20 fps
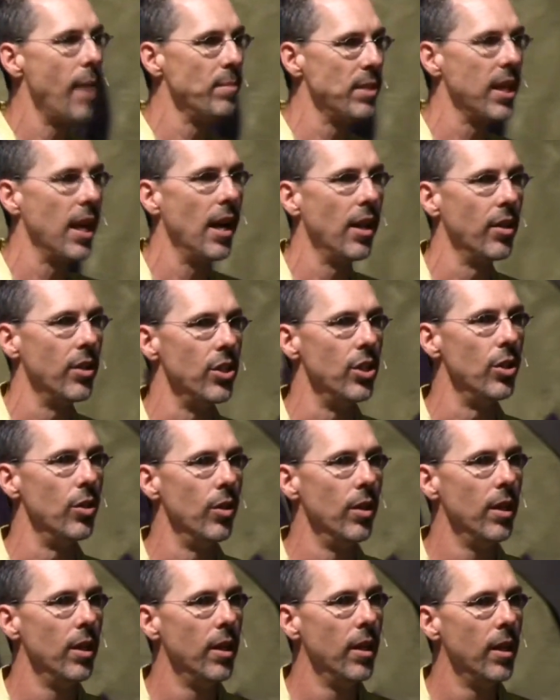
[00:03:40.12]
I'm telling
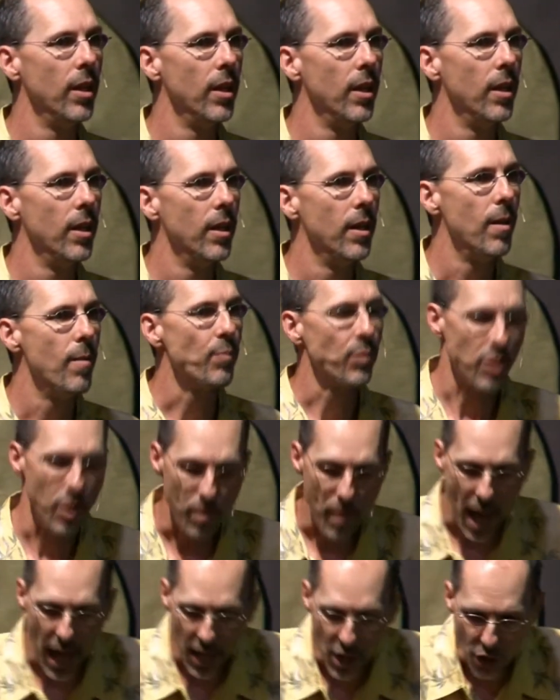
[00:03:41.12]
you. To
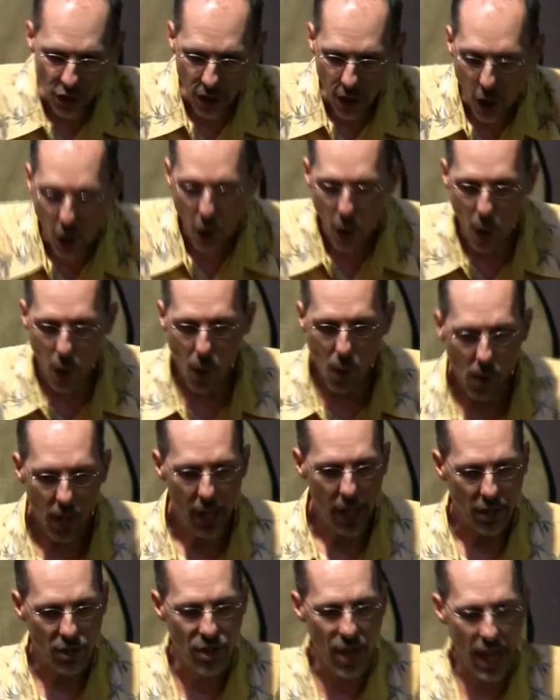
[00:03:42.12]
manage the whole
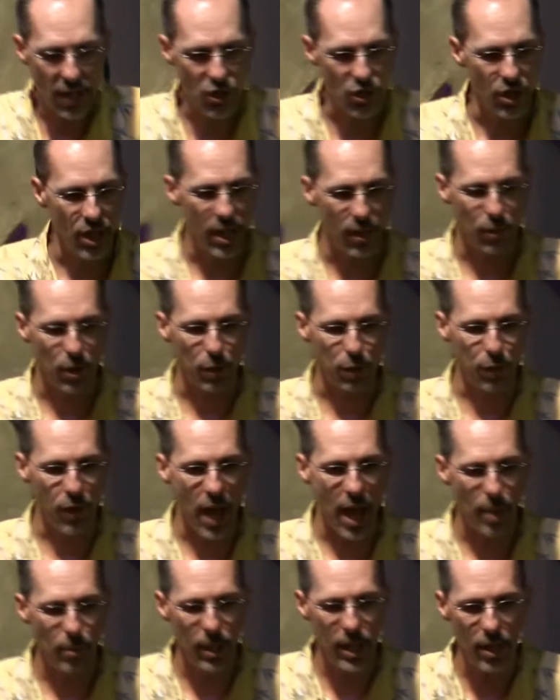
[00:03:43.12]
destiny of the
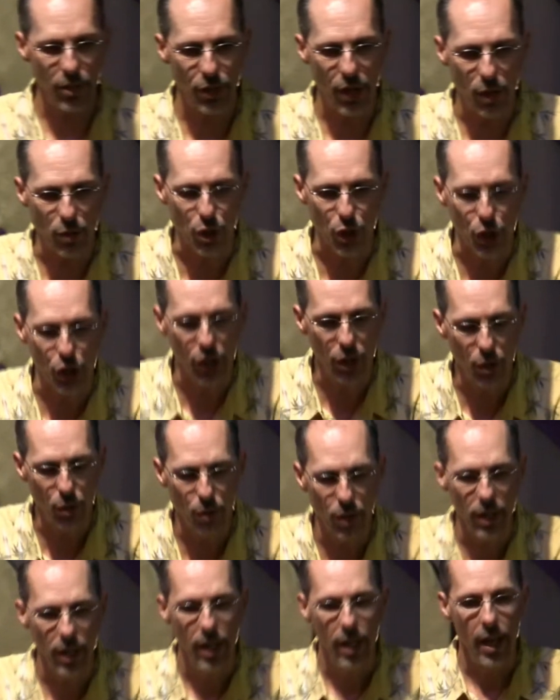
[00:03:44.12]
family, those
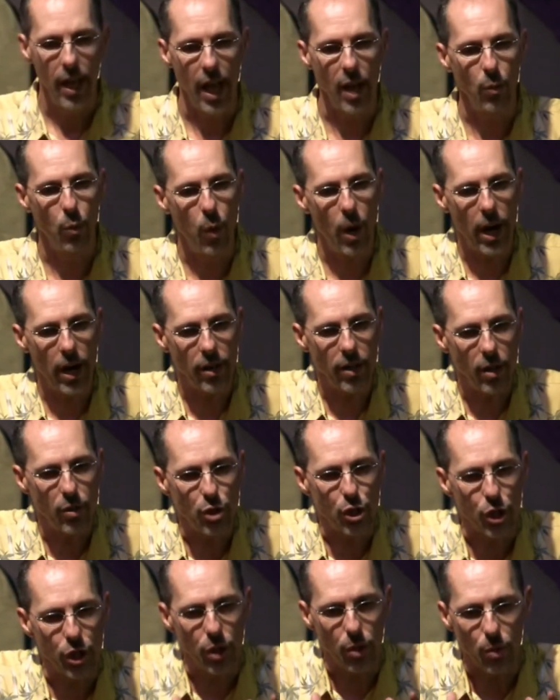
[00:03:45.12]
children, and where
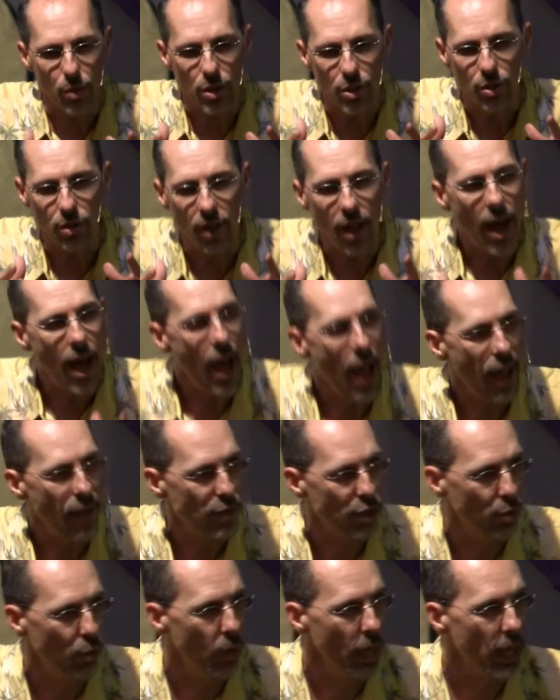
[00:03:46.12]
those children's
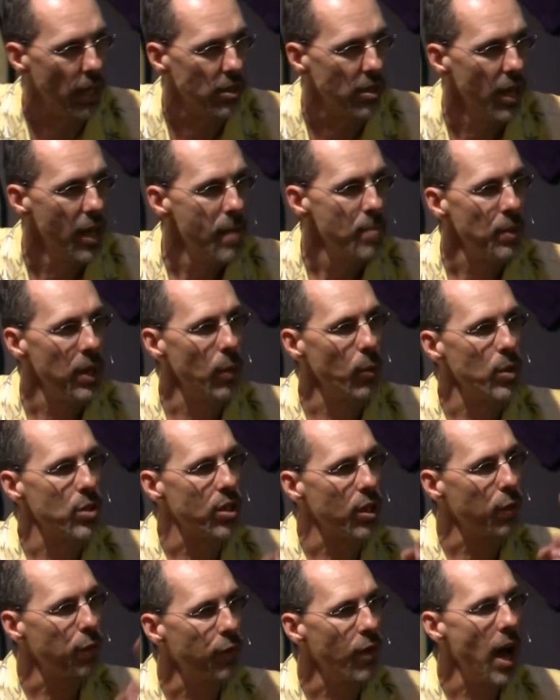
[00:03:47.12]
lives went. It was
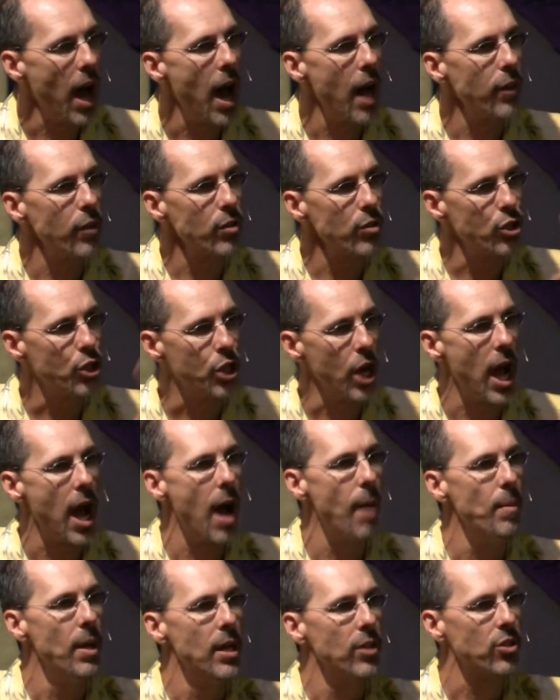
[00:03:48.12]
the father's
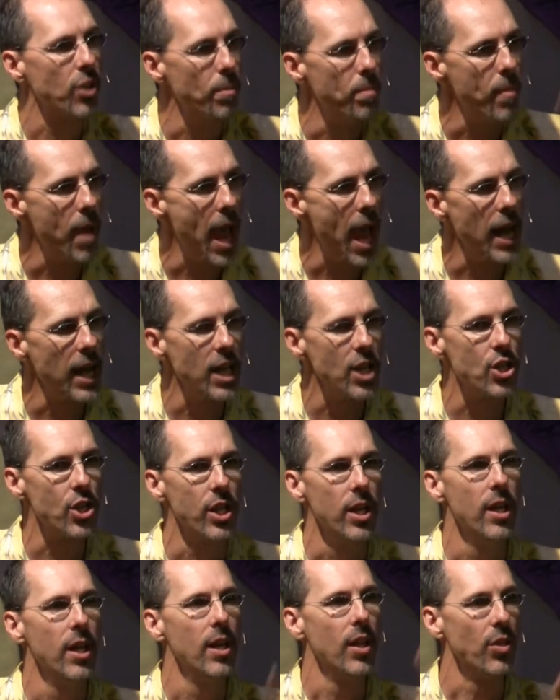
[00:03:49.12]
job to
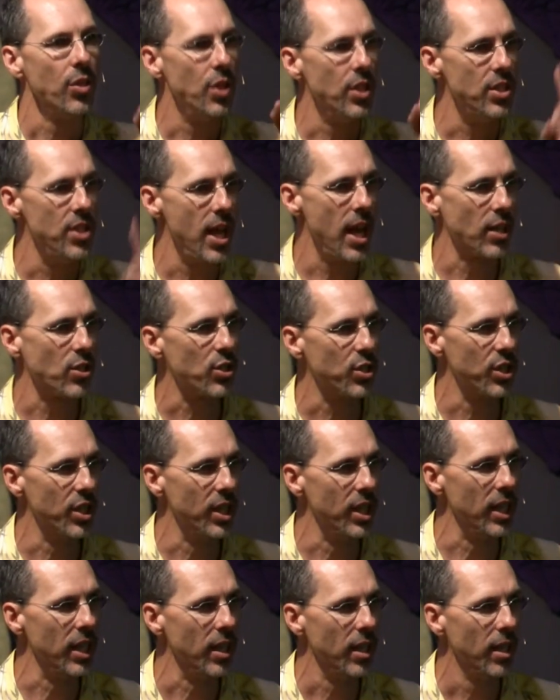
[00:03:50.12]
manage the
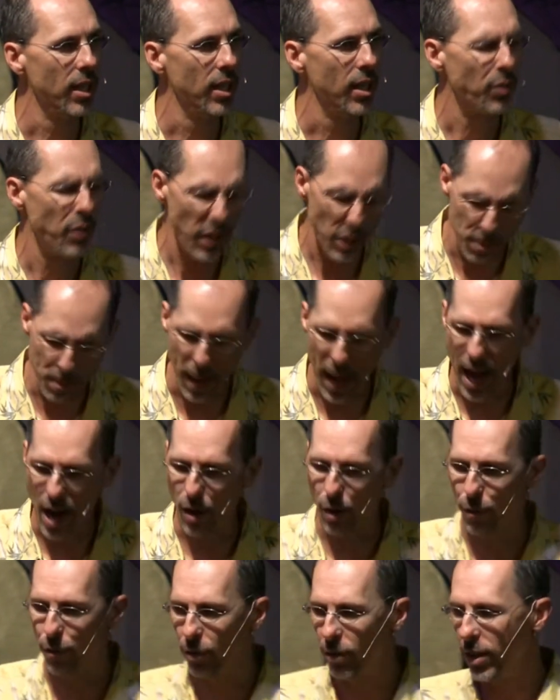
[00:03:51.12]
destiny. That's
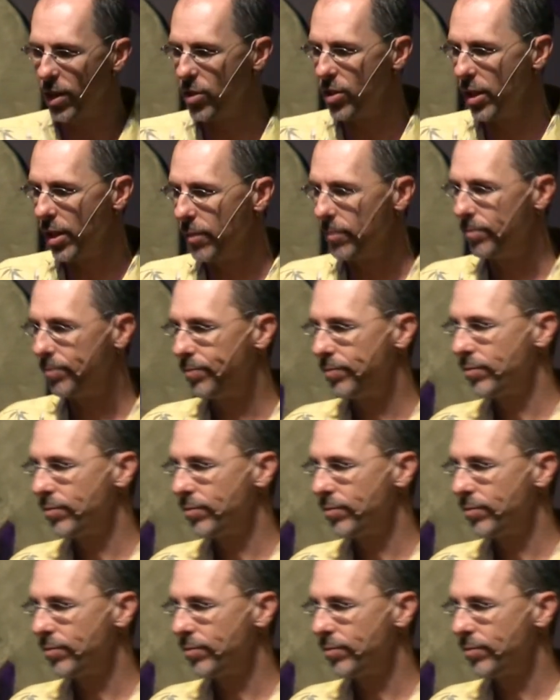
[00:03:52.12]
powerful, isn't it?